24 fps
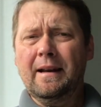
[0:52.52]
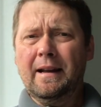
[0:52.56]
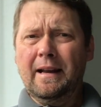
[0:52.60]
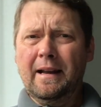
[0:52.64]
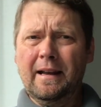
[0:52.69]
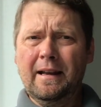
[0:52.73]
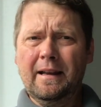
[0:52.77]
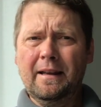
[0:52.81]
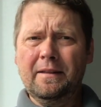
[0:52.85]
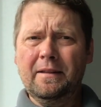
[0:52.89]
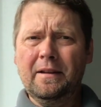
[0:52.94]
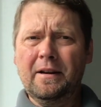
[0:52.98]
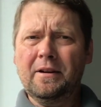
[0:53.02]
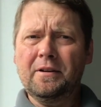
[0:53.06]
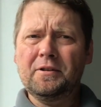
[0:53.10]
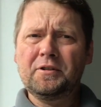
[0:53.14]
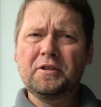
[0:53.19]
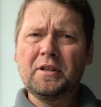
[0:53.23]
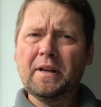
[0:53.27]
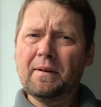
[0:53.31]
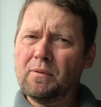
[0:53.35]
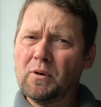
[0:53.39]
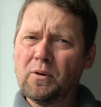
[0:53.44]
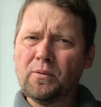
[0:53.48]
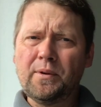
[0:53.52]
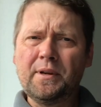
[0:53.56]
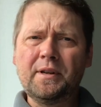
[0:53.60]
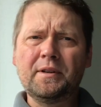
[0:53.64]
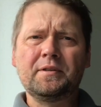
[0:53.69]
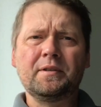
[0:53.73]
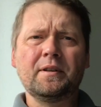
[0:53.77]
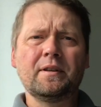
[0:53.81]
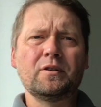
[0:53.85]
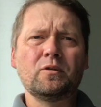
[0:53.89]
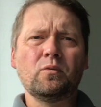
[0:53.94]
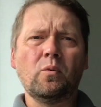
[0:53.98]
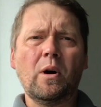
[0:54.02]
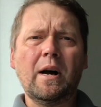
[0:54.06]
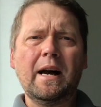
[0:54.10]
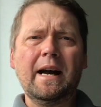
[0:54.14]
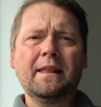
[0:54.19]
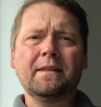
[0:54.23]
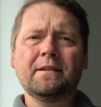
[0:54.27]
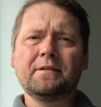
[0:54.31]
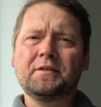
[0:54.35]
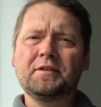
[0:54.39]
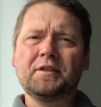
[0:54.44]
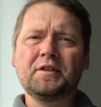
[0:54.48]
And there are several reasons why
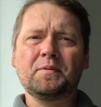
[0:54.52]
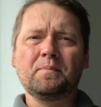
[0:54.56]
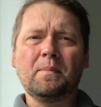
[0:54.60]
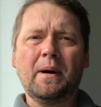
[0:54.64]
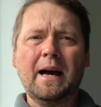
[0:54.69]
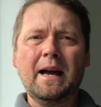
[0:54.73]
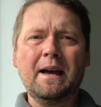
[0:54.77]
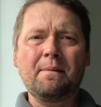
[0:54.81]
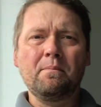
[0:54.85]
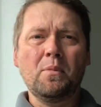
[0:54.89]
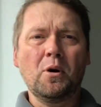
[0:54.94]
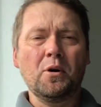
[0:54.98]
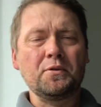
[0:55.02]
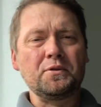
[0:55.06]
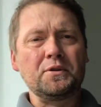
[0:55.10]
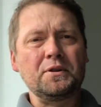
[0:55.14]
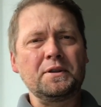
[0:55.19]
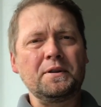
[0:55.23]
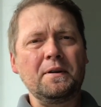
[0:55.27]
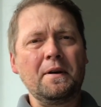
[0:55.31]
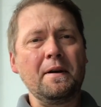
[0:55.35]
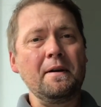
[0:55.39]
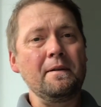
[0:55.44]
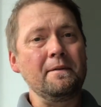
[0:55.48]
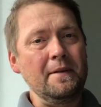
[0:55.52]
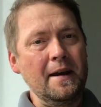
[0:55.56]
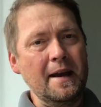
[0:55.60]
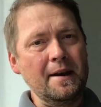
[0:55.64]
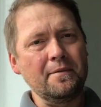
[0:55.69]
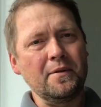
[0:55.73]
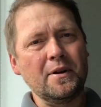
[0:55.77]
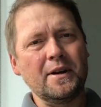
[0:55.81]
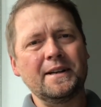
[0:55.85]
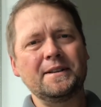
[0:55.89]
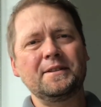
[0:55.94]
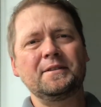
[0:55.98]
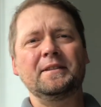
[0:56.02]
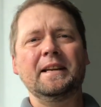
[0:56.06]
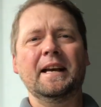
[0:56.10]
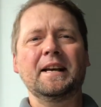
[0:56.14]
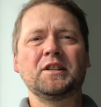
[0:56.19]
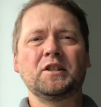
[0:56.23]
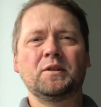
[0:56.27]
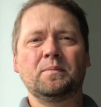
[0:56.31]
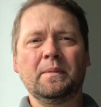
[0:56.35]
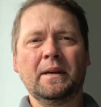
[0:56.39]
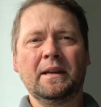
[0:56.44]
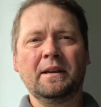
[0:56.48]
this is my most favorite
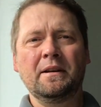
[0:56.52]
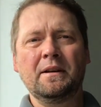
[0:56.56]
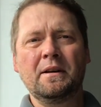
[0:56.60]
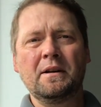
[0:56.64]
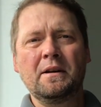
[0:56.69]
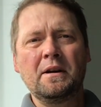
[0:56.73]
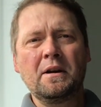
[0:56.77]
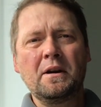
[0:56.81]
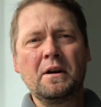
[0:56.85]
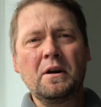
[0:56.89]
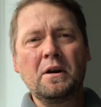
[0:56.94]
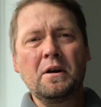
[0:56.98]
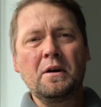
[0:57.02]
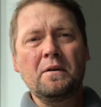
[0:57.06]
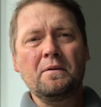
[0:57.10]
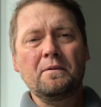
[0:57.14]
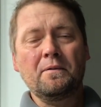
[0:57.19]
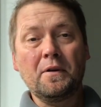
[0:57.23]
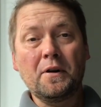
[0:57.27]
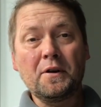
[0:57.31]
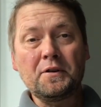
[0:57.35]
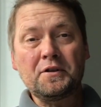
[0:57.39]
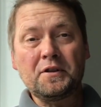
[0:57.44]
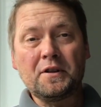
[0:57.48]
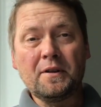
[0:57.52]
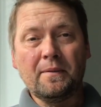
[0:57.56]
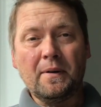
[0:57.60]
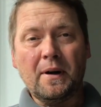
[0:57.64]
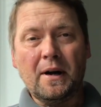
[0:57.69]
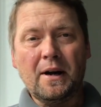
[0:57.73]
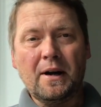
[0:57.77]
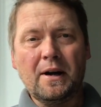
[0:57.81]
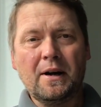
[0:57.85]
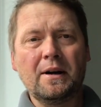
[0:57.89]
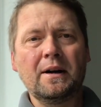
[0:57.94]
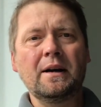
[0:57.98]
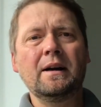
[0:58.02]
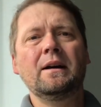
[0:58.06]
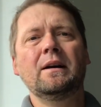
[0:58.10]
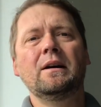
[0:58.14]
assessment. First of all,